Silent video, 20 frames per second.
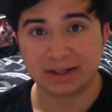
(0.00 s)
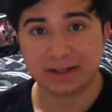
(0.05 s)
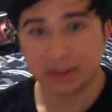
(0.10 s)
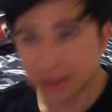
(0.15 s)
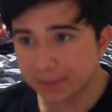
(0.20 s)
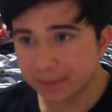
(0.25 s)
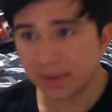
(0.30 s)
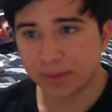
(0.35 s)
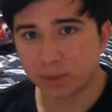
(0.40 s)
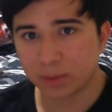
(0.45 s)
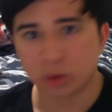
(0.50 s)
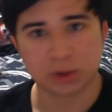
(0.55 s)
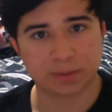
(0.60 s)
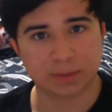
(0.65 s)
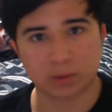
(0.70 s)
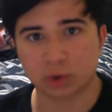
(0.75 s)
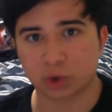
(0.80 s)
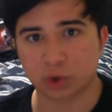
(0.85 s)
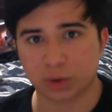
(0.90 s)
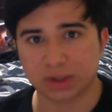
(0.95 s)
to be
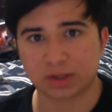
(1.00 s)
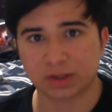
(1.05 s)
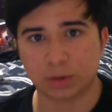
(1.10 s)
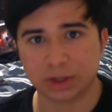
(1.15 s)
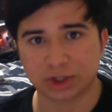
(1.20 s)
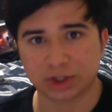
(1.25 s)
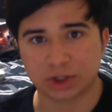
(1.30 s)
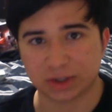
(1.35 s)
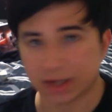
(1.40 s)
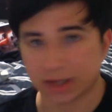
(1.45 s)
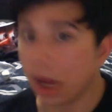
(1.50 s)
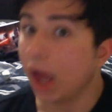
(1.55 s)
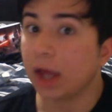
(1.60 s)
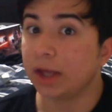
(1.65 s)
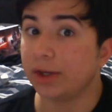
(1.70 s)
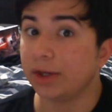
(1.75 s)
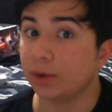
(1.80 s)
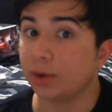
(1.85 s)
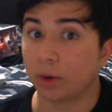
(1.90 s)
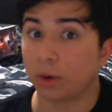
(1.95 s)
multiple choice questions.
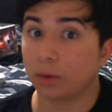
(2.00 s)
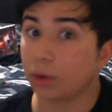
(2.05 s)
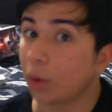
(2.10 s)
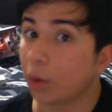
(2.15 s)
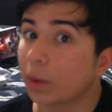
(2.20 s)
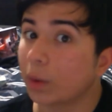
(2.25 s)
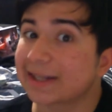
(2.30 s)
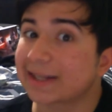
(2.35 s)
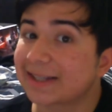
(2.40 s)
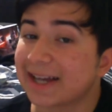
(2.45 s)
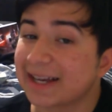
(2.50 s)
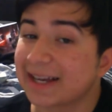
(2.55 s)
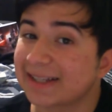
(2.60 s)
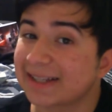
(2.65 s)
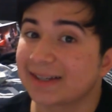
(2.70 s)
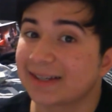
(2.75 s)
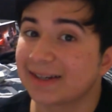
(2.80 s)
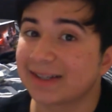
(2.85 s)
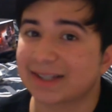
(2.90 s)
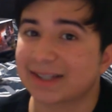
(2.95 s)
You don't know what the
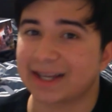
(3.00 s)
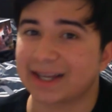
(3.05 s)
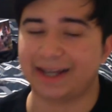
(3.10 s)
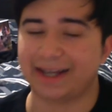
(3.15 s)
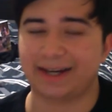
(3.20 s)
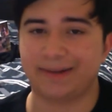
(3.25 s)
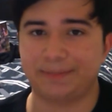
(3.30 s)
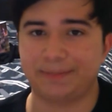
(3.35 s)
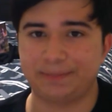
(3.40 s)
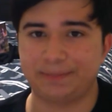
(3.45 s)
test looks like.